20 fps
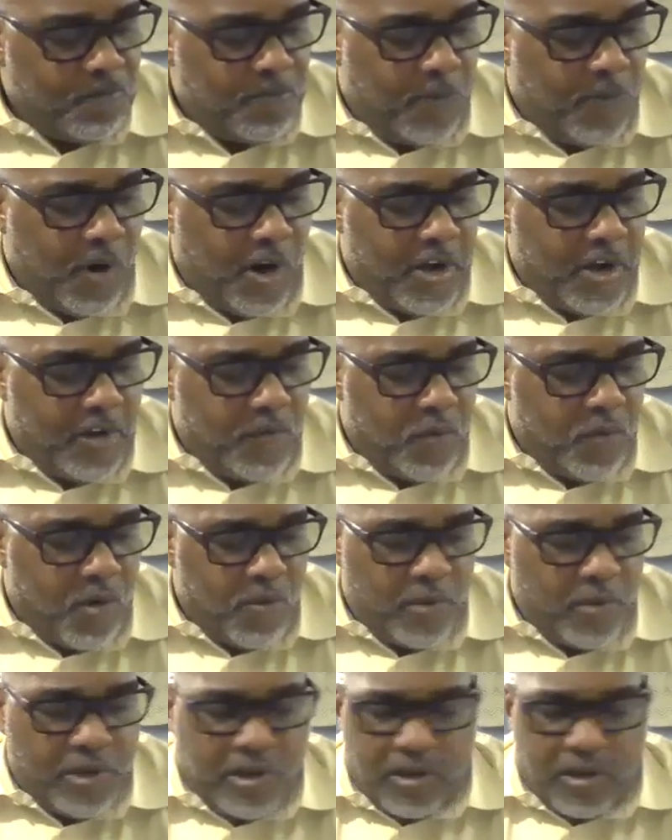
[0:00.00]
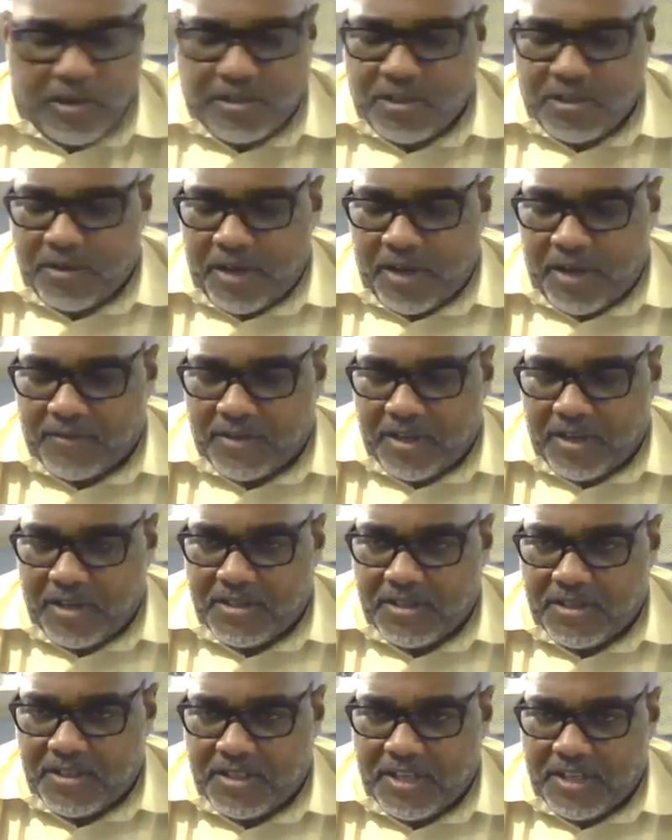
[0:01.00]
part of what we also have to
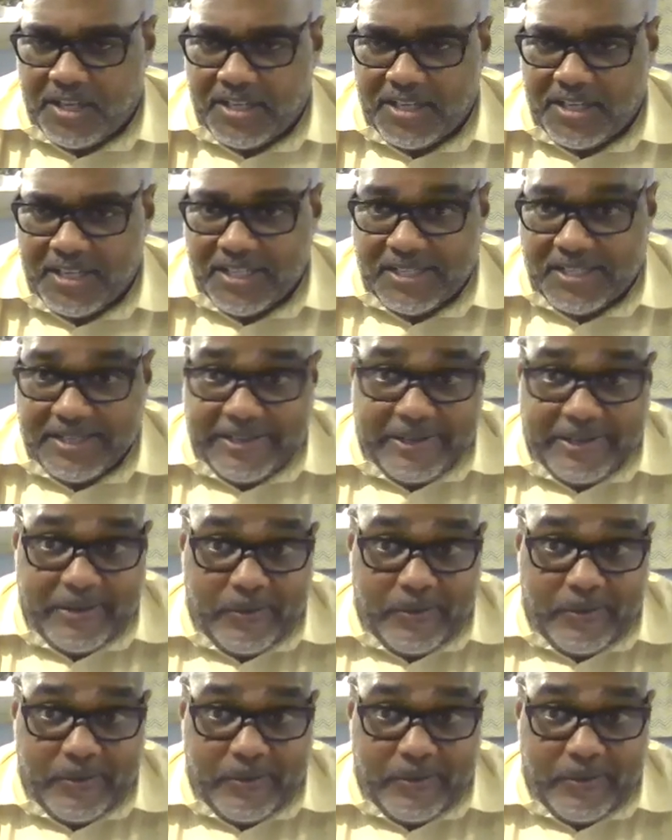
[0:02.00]
understand is